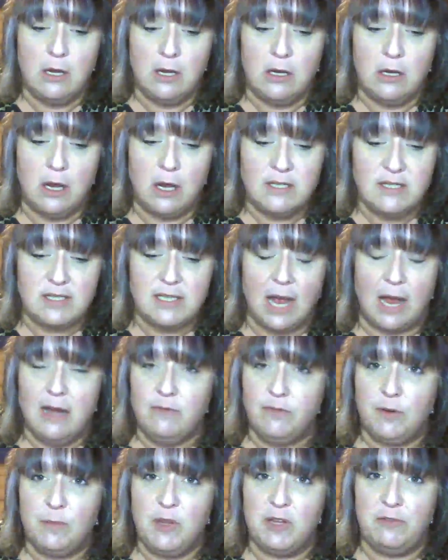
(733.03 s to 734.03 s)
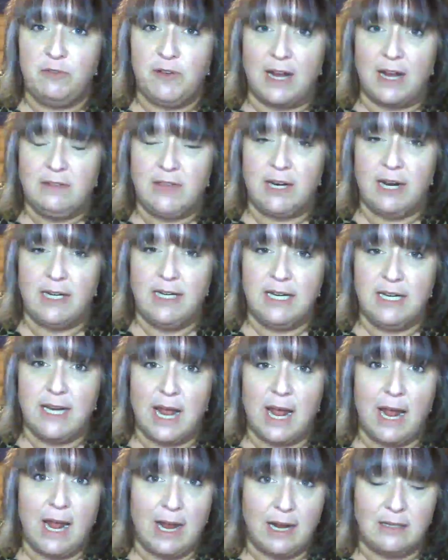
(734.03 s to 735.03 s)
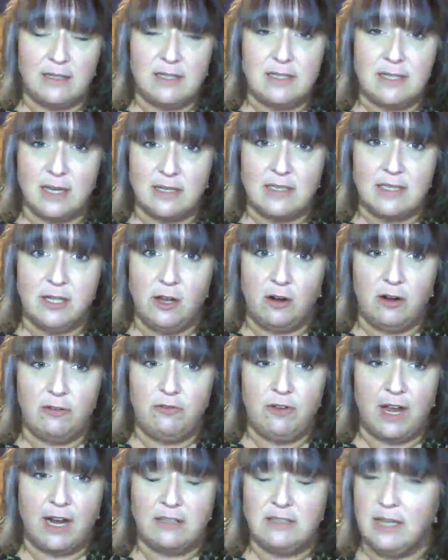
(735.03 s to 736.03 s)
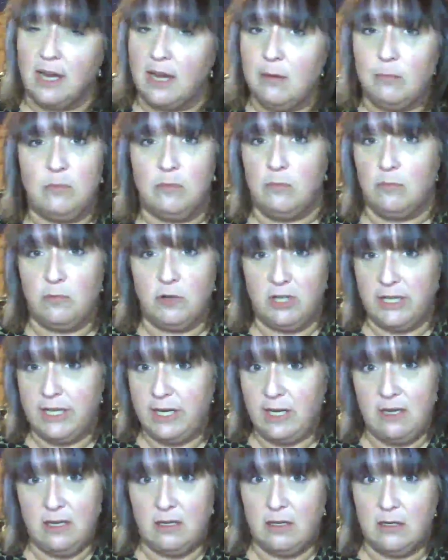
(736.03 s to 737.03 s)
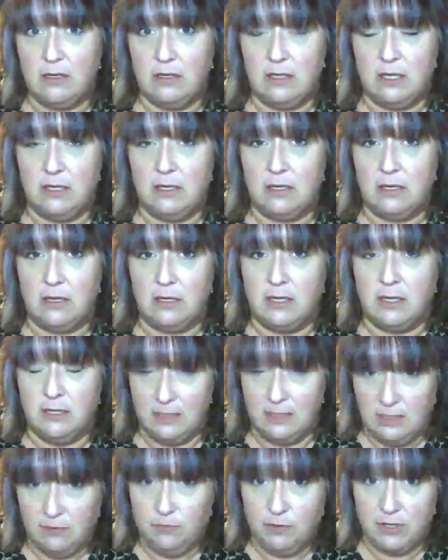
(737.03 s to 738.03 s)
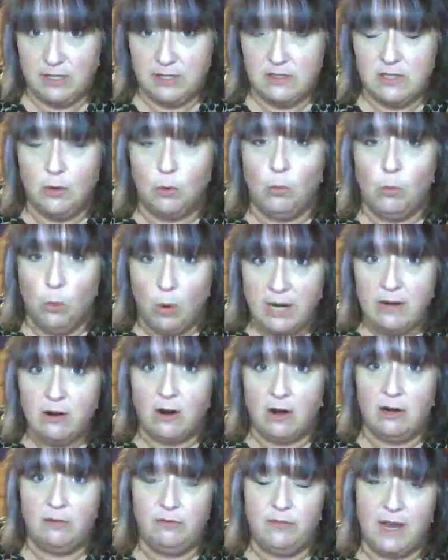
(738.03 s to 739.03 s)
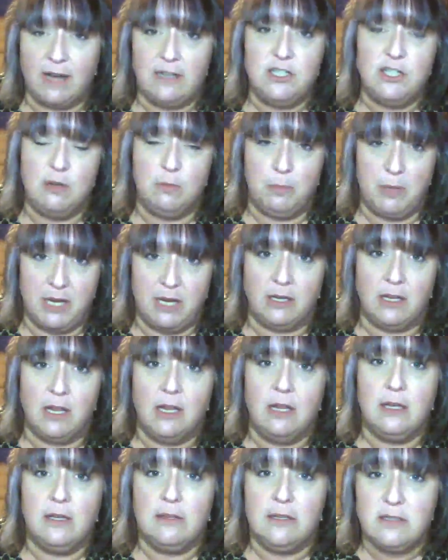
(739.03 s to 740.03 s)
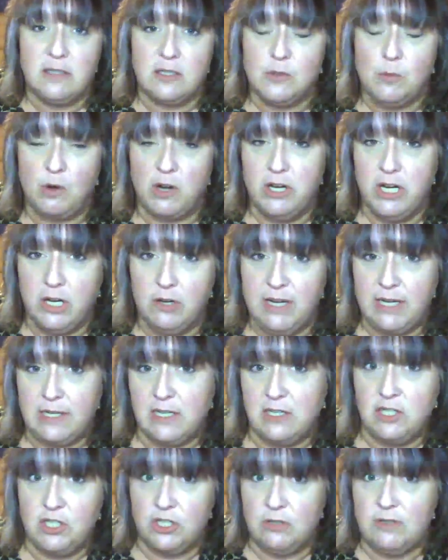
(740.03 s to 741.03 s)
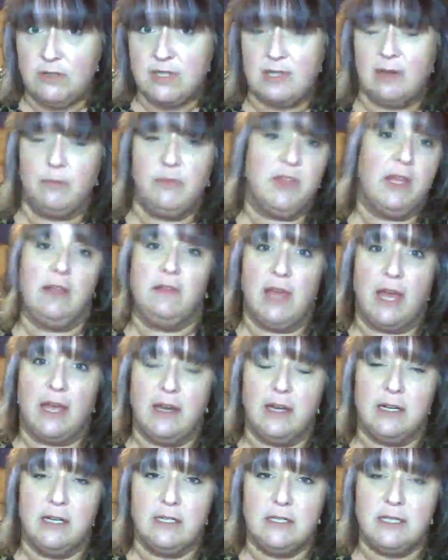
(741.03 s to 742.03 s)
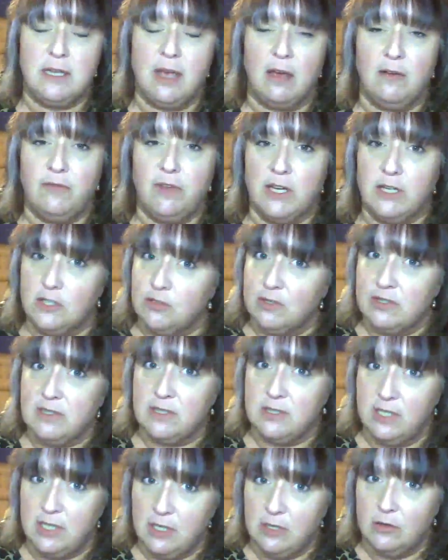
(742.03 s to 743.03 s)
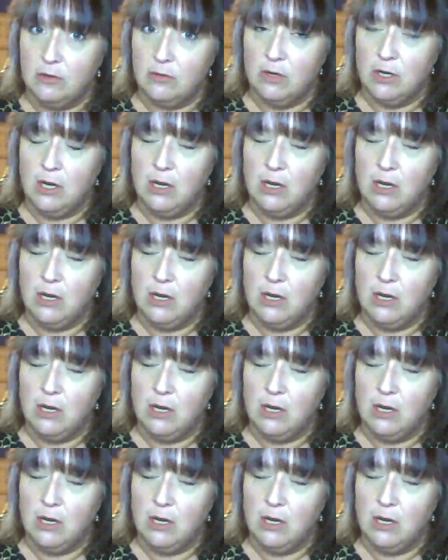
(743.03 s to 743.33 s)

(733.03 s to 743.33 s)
Aside from the fact that I need to access the artifact, I'm really indifferent to what artifact you pick. This is where you need to choose something that is of interest to you.